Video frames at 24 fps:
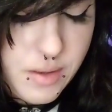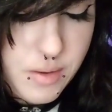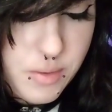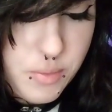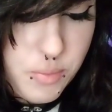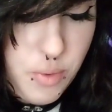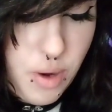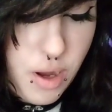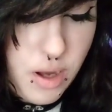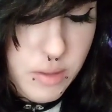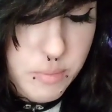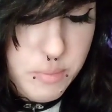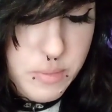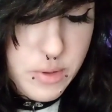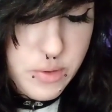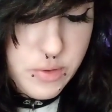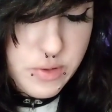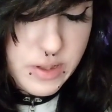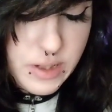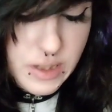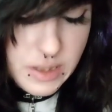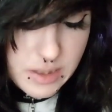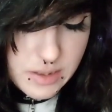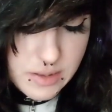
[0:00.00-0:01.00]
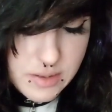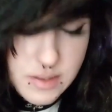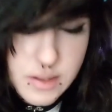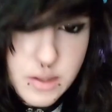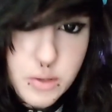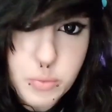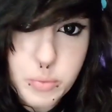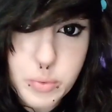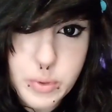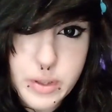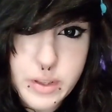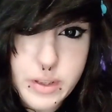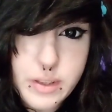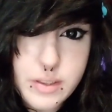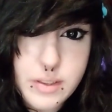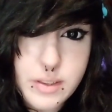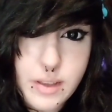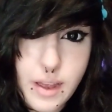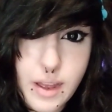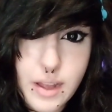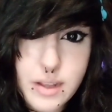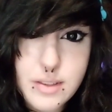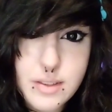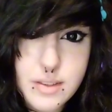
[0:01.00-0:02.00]
Rock music is in a really
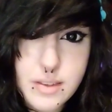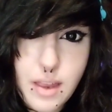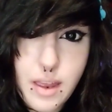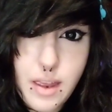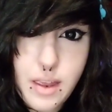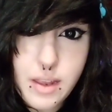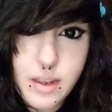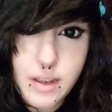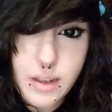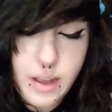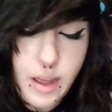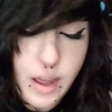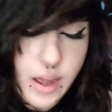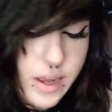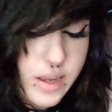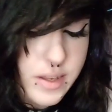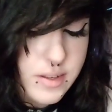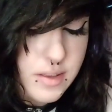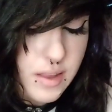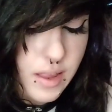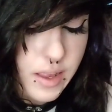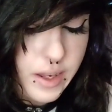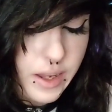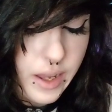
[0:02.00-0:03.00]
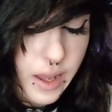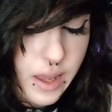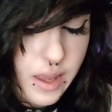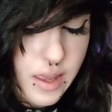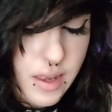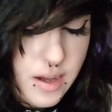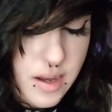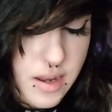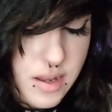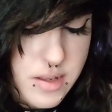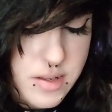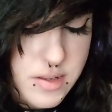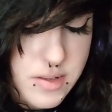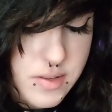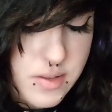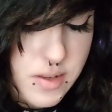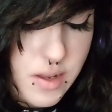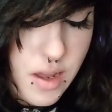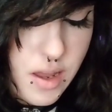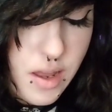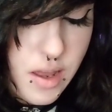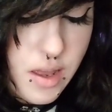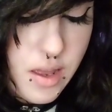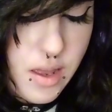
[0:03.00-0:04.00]
sad state, guys. Like, it
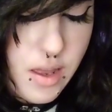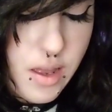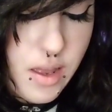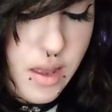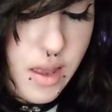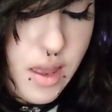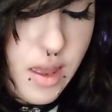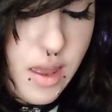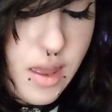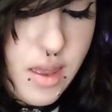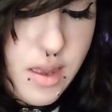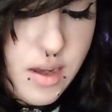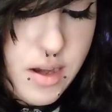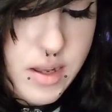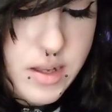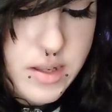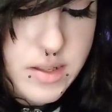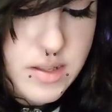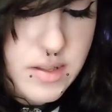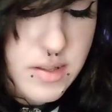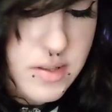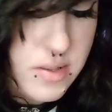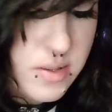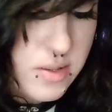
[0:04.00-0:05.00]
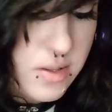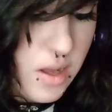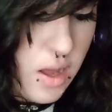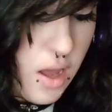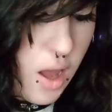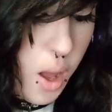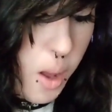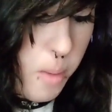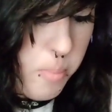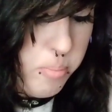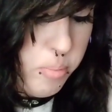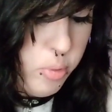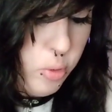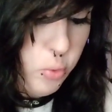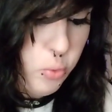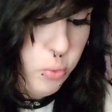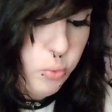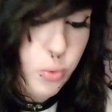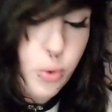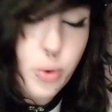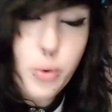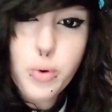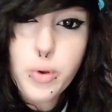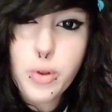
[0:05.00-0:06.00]
is
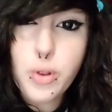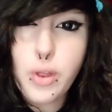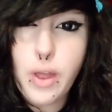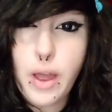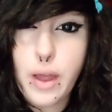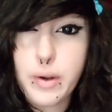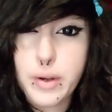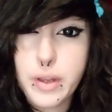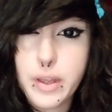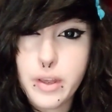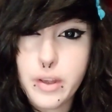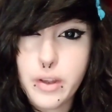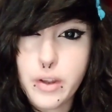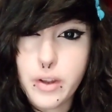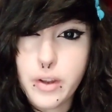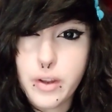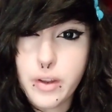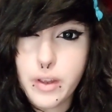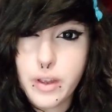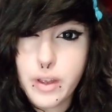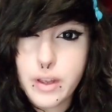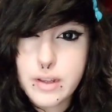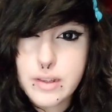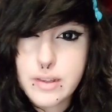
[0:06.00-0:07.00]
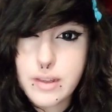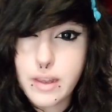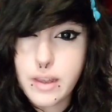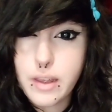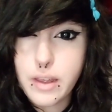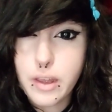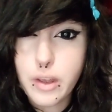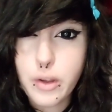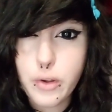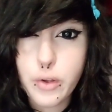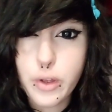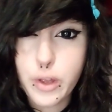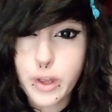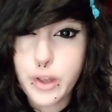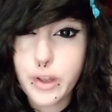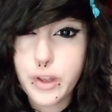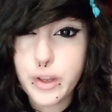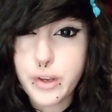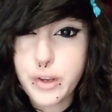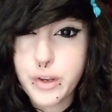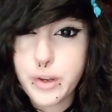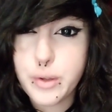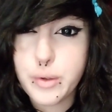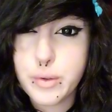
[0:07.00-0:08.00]
brutal out here to hear a
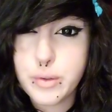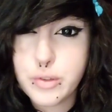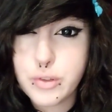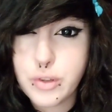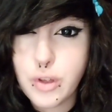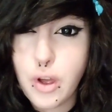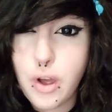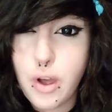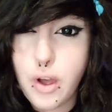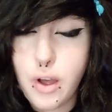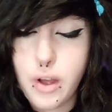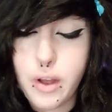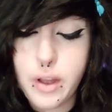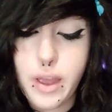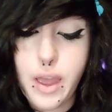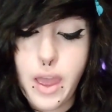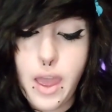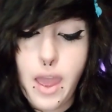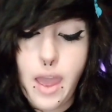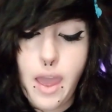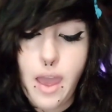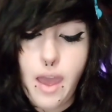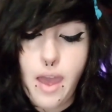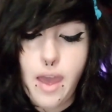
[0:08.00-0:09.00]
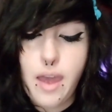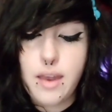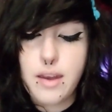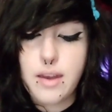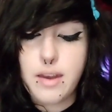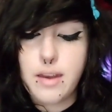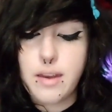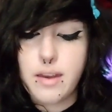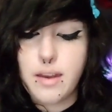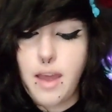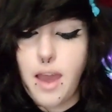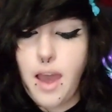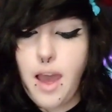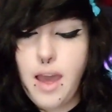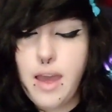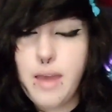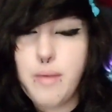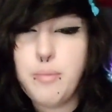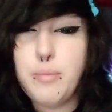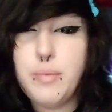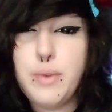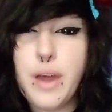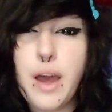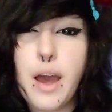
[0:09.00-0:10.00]
good new song. And
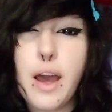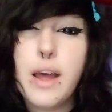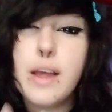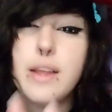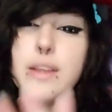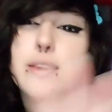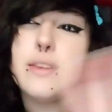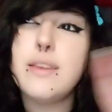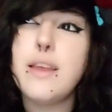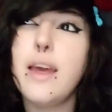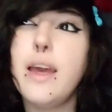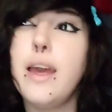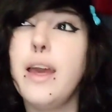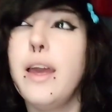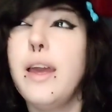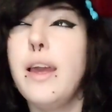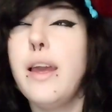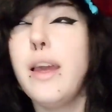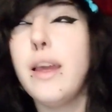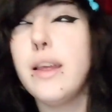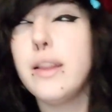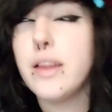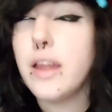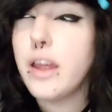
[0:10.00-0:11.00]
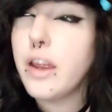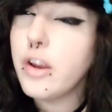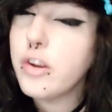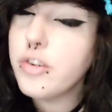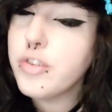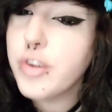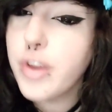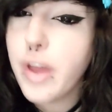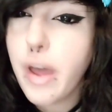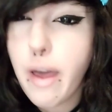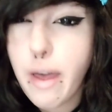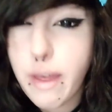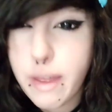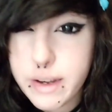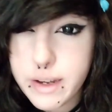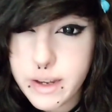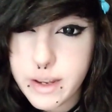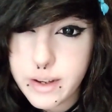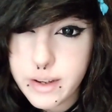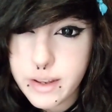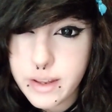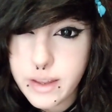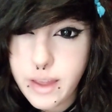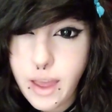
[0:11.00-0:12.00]
I'm not saying there's not
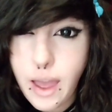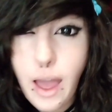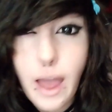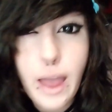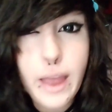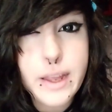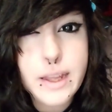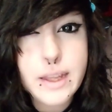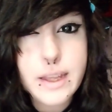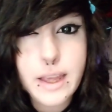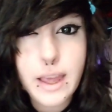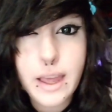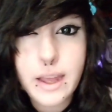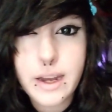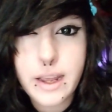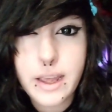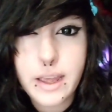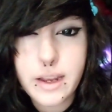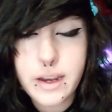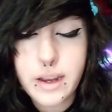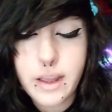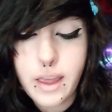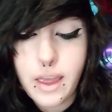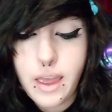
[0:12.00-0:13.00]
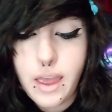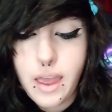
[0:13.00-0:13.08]
any. I get it.